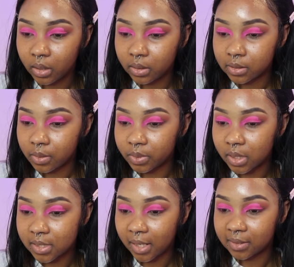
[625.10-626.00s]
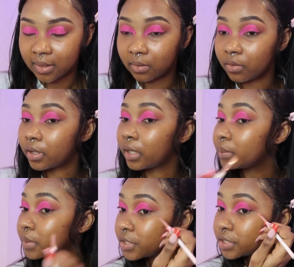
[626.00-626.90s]
Someone decides that they're gonna
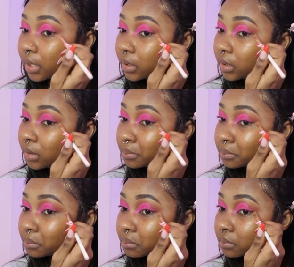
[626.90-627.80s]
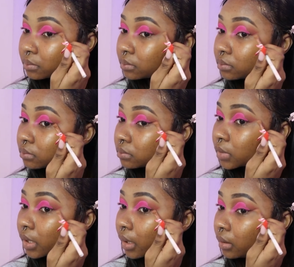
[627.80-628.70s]
be shady,
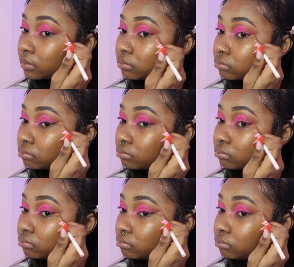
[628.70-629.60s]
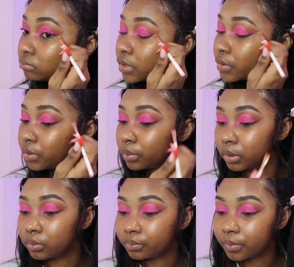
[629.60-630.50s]
okay, do you,
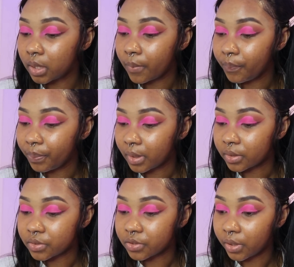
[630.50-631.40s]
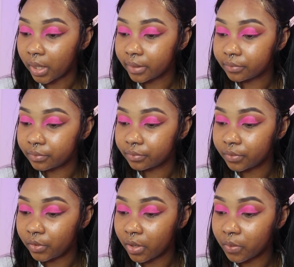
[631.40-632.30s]
boo. It's your life.
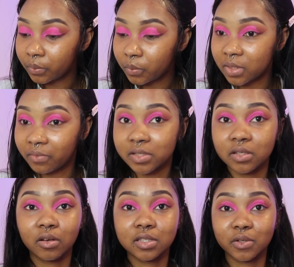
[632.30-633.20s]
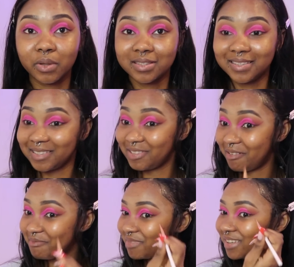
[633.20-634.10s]
You're the one who suffers the consequences,
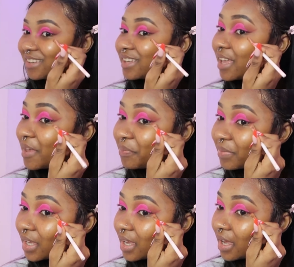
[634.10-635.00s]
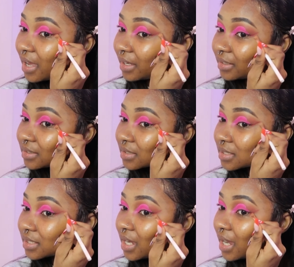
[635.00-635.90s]
not me.
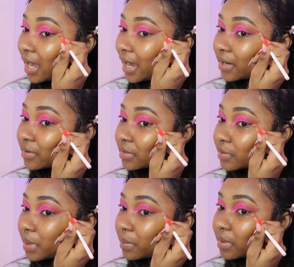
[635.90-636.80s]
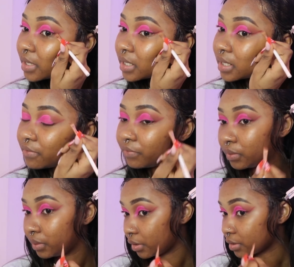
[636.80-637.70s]
And I remember a
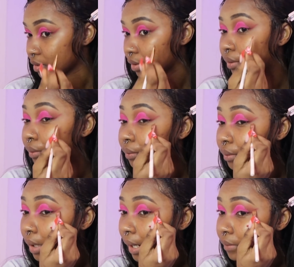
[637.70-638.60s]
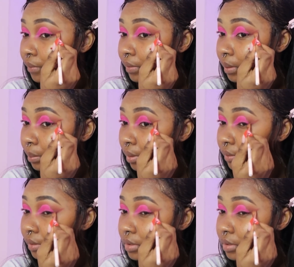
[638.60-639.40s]
few years ago I read the book,